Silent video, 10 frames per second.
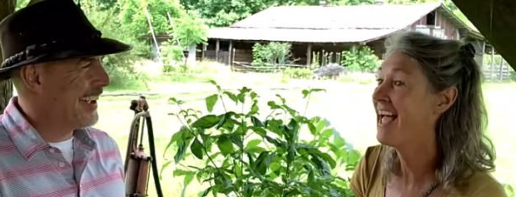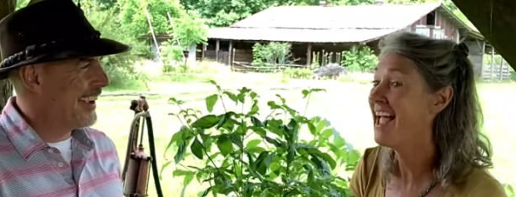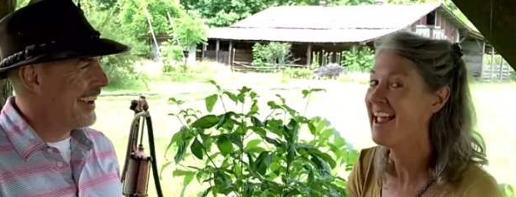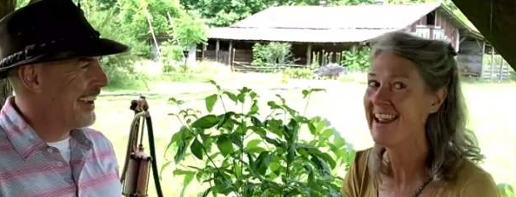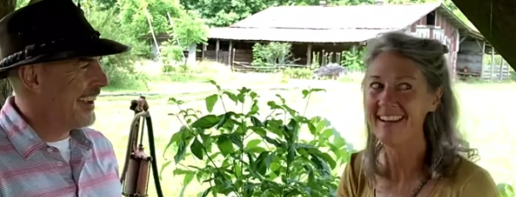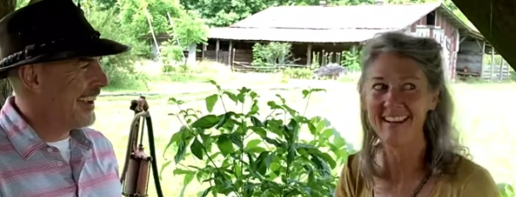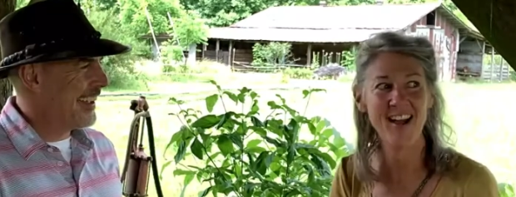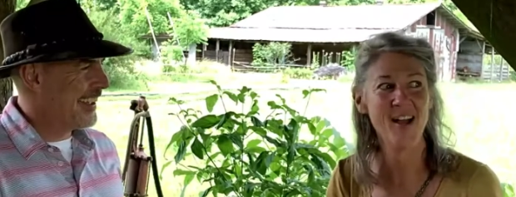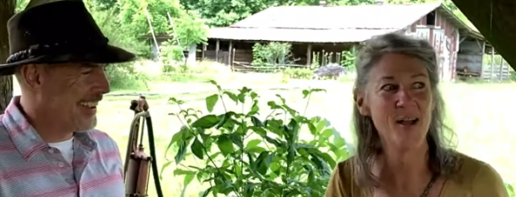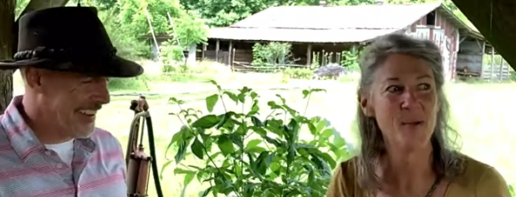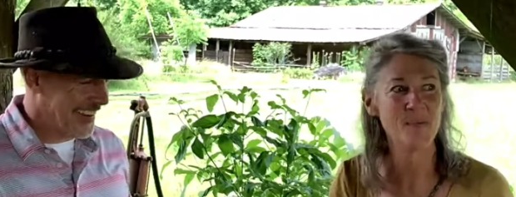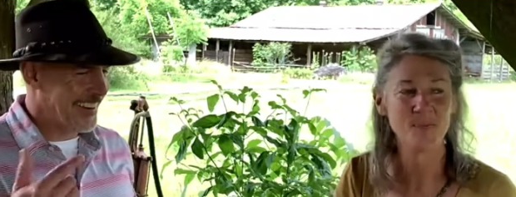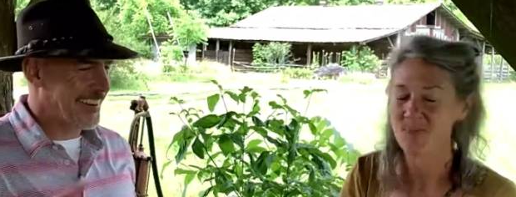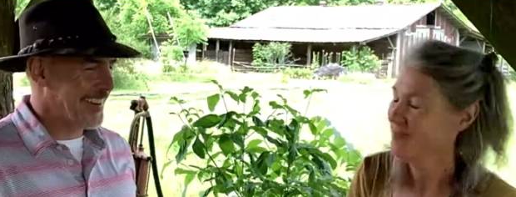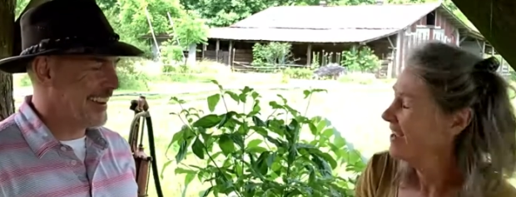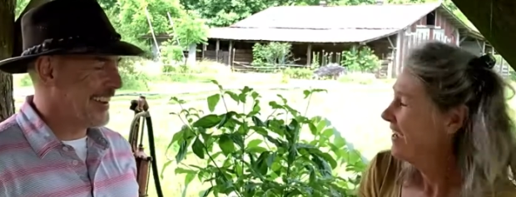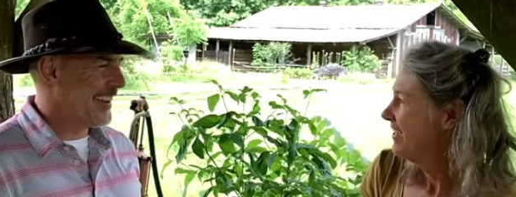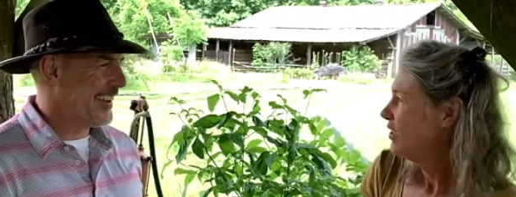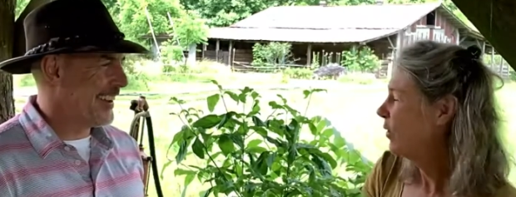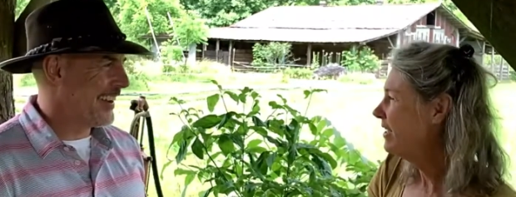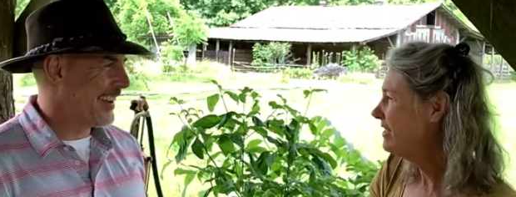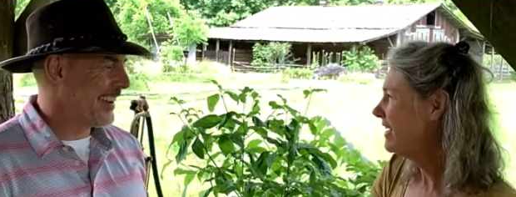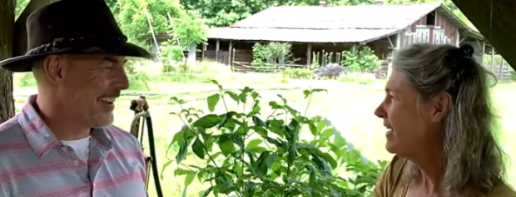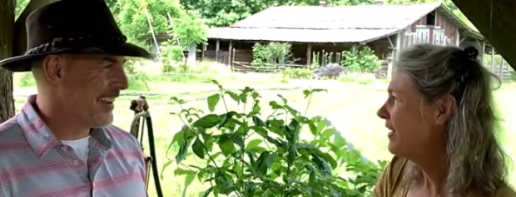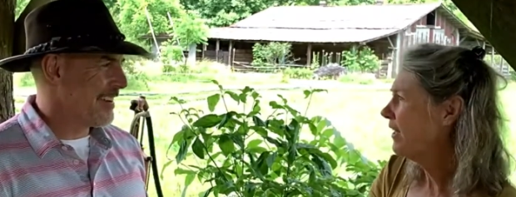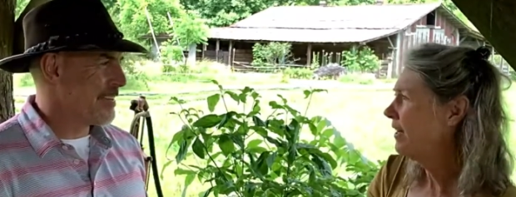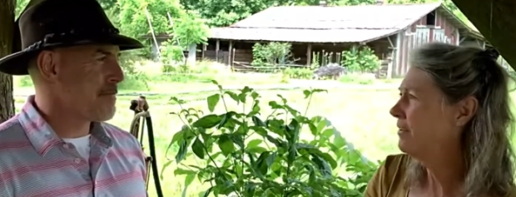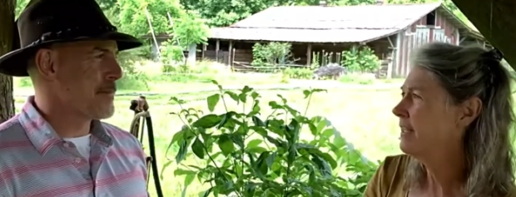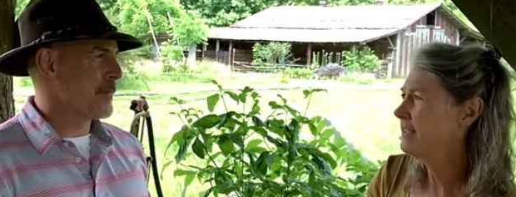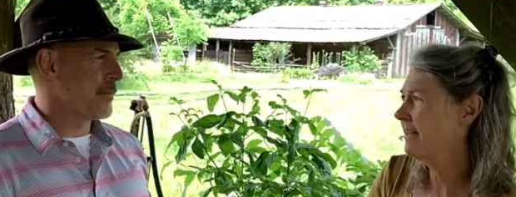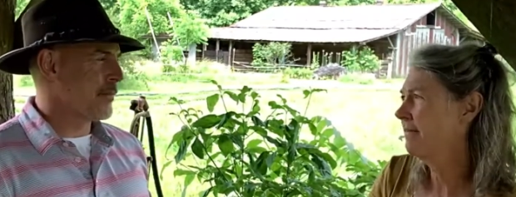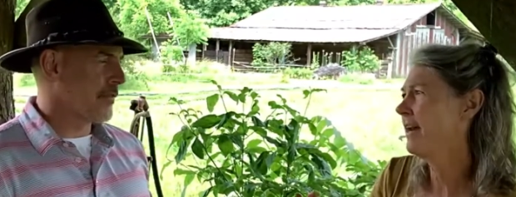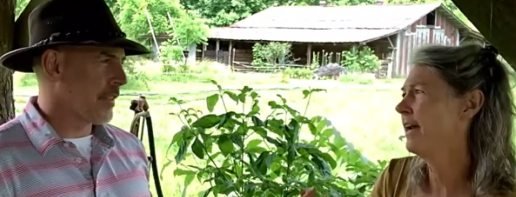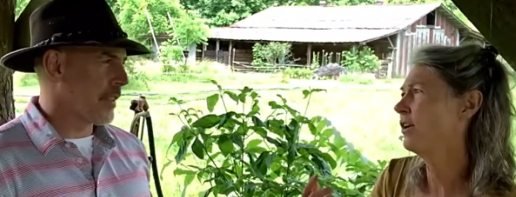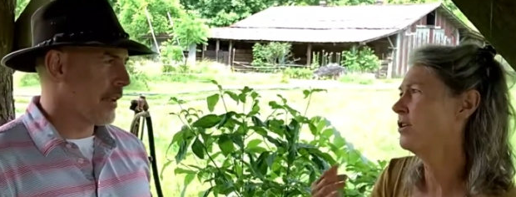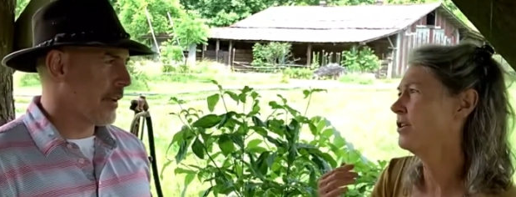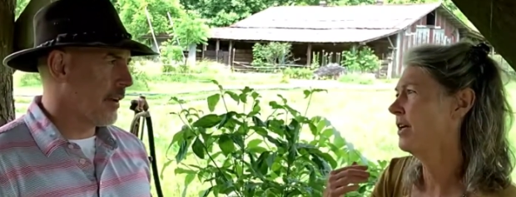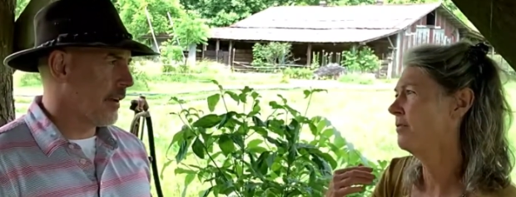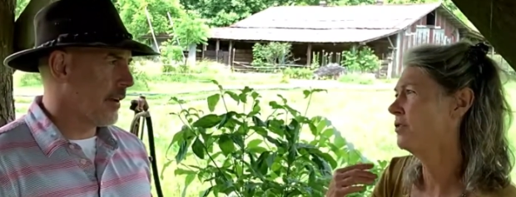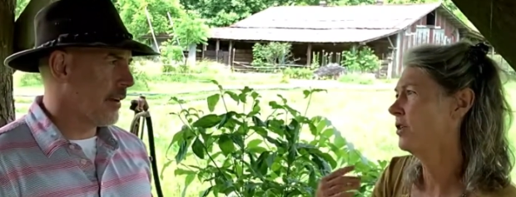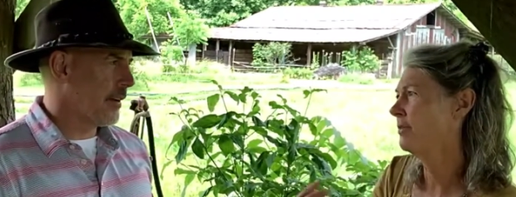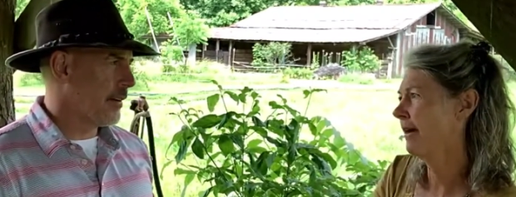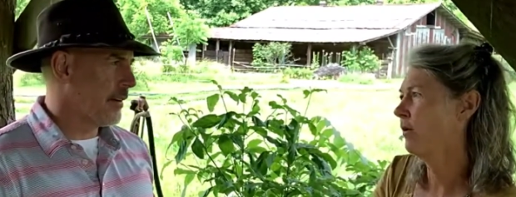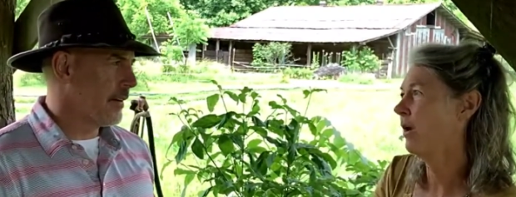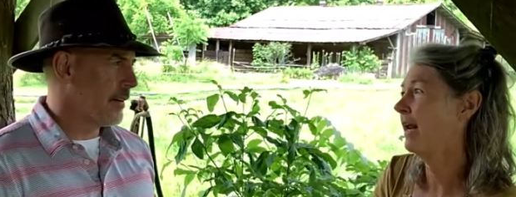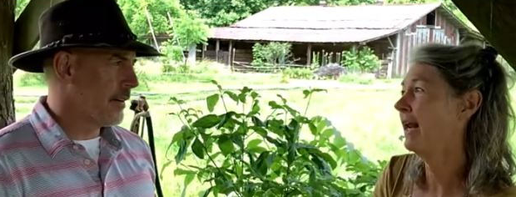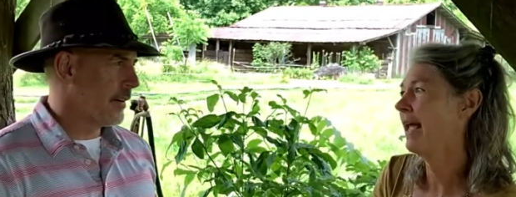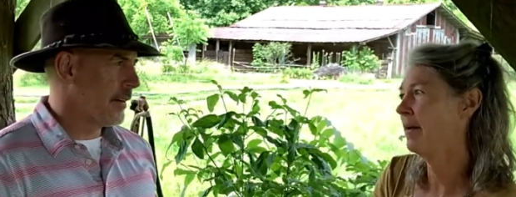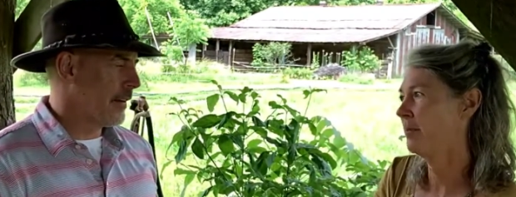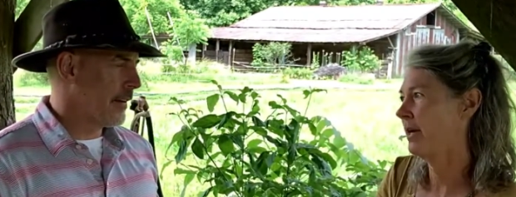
Speaker 1: the hay. Um, twice a year, I've got seven acres of certified organic hay